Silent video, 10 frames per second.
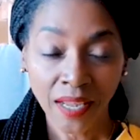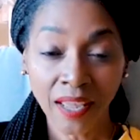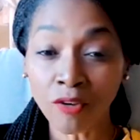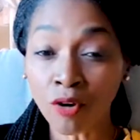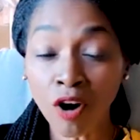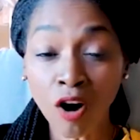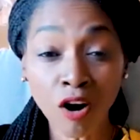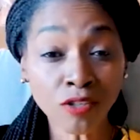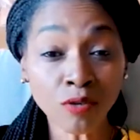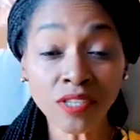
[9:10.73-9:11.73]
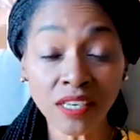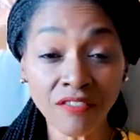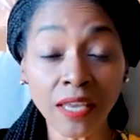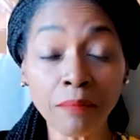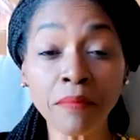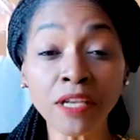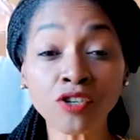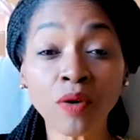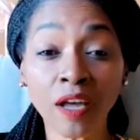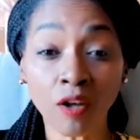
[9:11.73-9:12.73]
And there are also significant
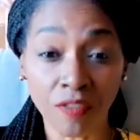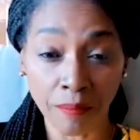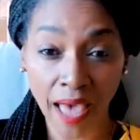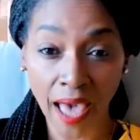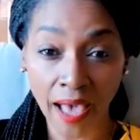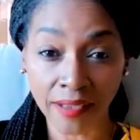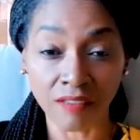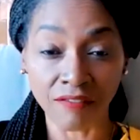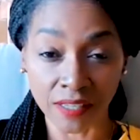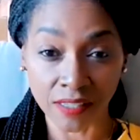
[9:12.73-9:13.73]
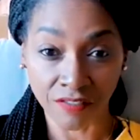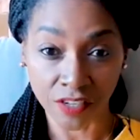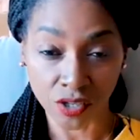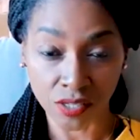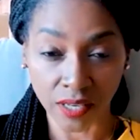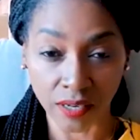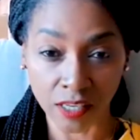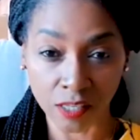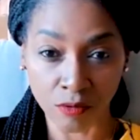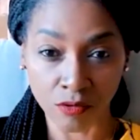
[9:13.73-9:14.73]
mental health impacts of insufficient sun
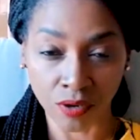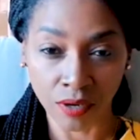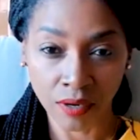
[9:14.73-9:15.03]
exposure.